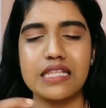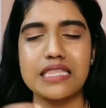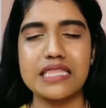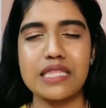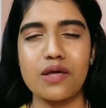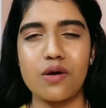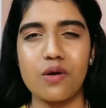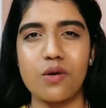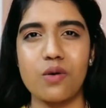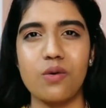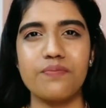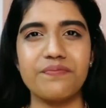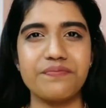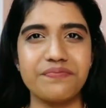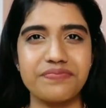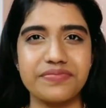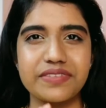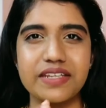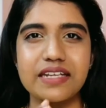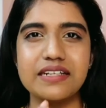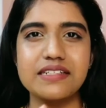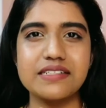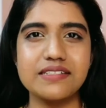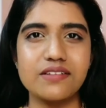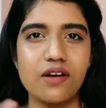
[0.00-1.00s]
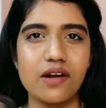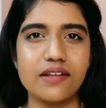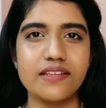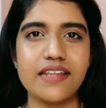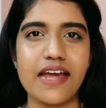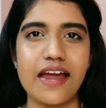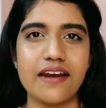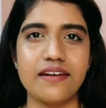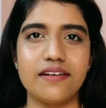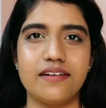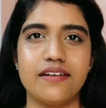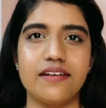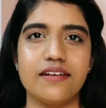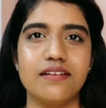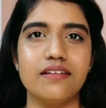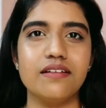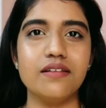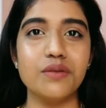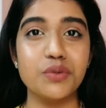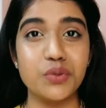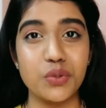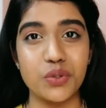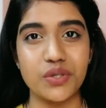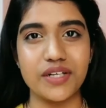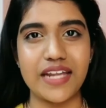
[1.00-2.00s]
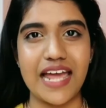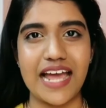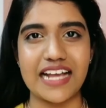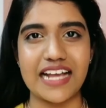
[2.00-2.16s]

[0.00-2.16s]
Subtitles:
So it's not that good